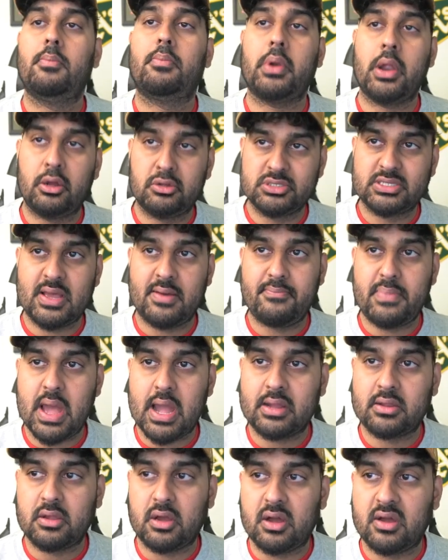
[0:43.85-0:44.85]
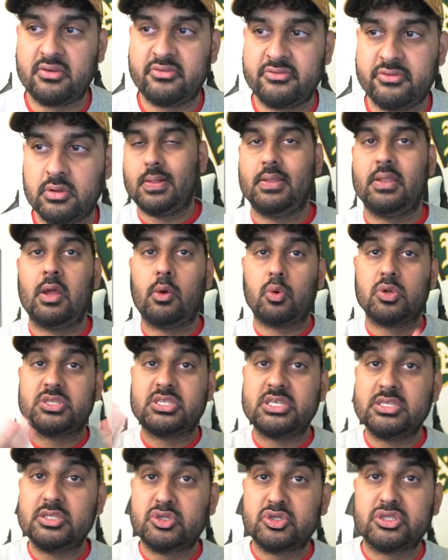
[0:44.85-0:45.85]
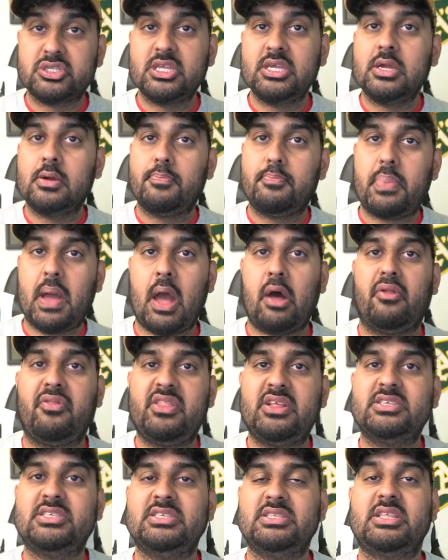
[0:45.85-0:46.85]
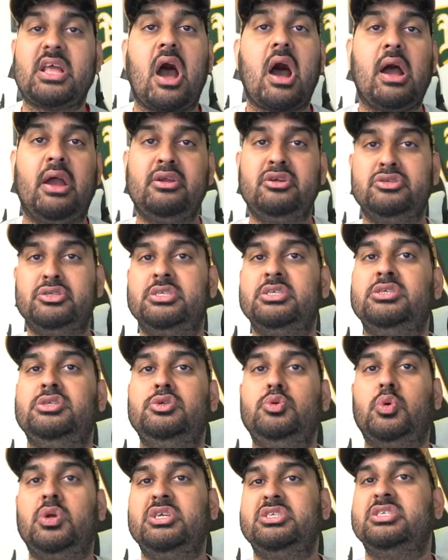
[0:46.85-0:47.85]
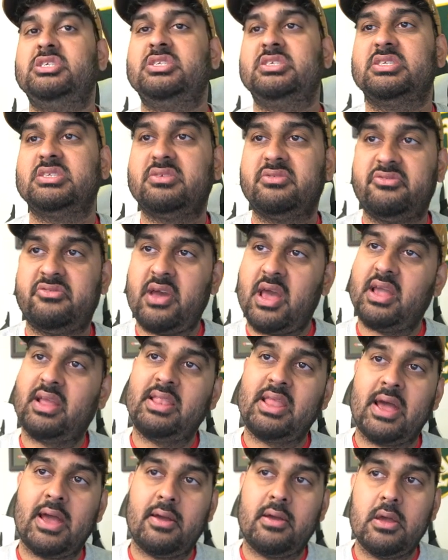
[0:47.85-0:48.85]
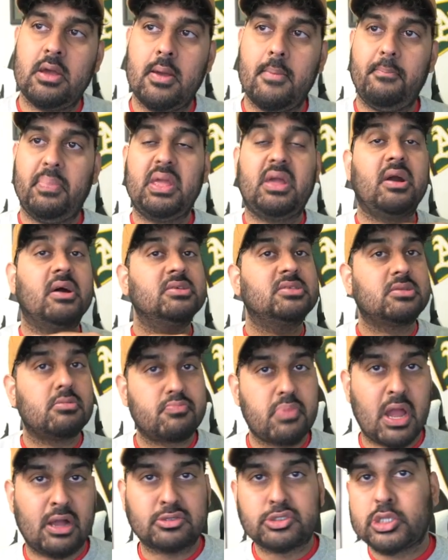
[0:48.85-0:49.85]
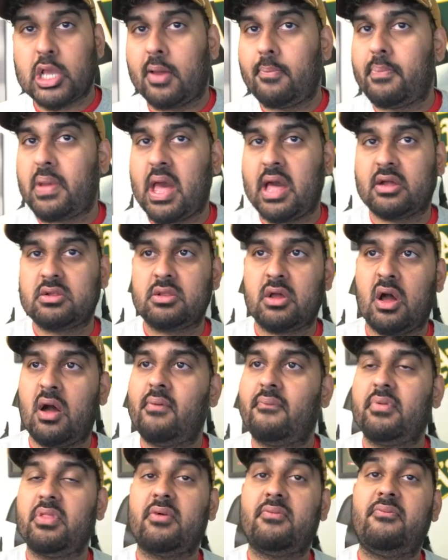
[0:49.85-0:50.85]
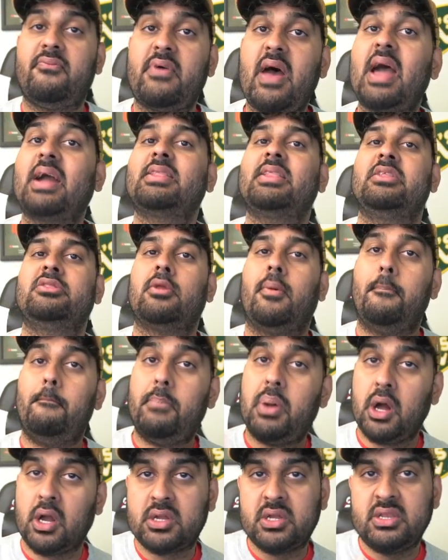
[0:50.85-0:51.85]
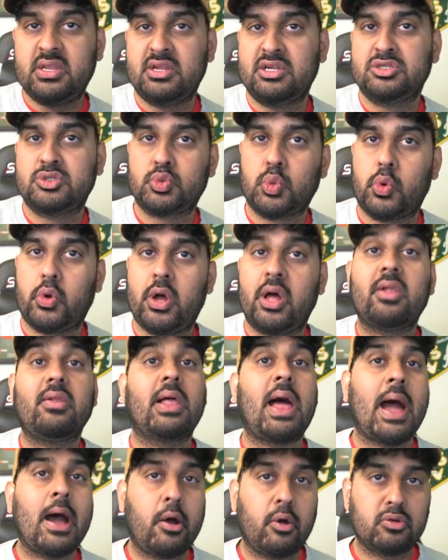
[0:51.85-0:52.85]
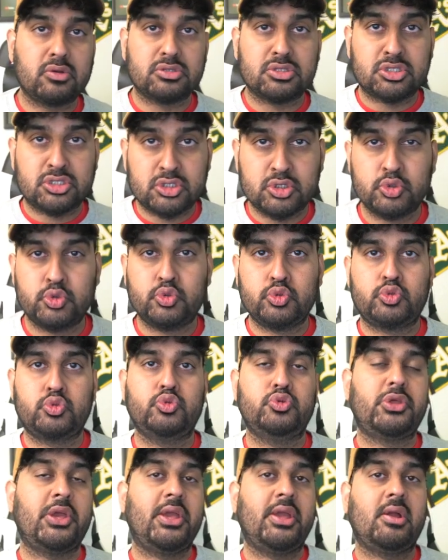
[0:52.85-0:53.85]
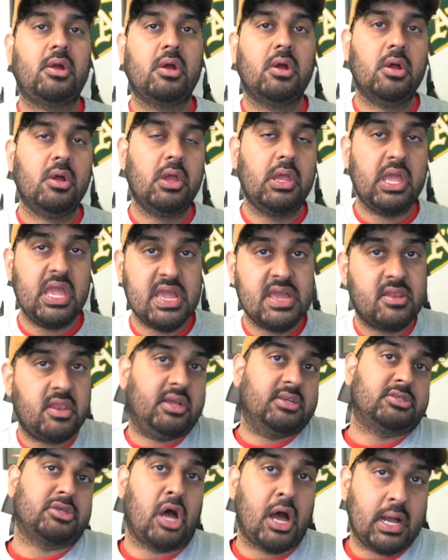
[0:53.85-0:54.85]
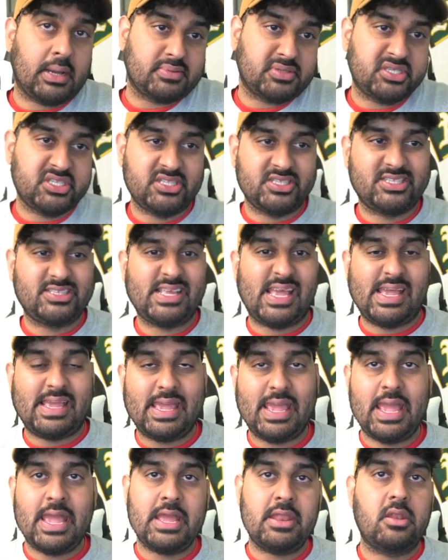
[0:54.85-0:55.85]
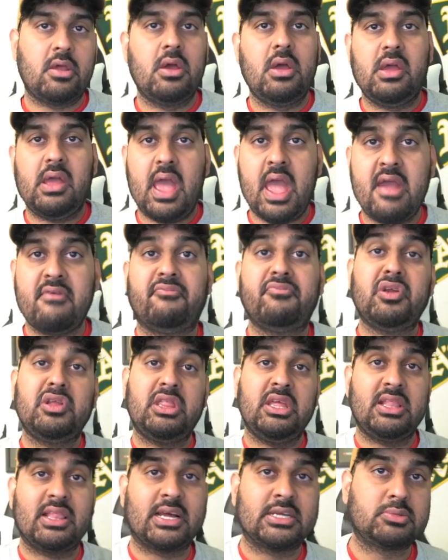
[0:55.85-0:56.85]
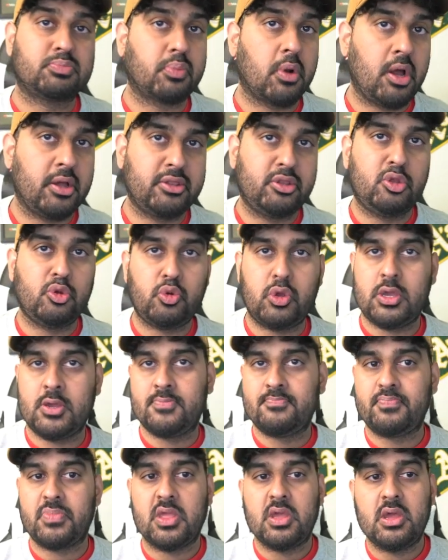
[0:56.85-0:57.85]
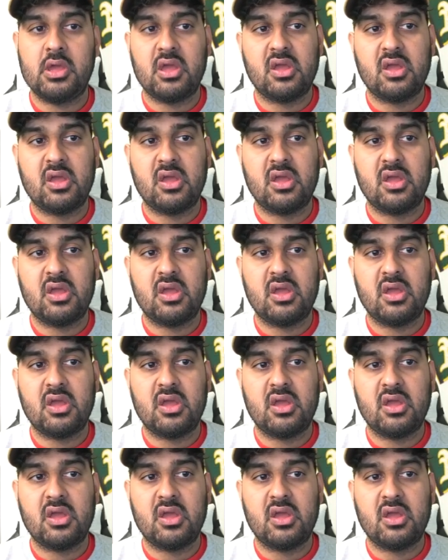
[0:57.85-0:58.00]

Browns have backed off. Now, what's interesting about this entire situation is the fact that because the Browns have backed off and the fact that the Buccaneers will allow Suh to take in his options, take in everything that's brought to him.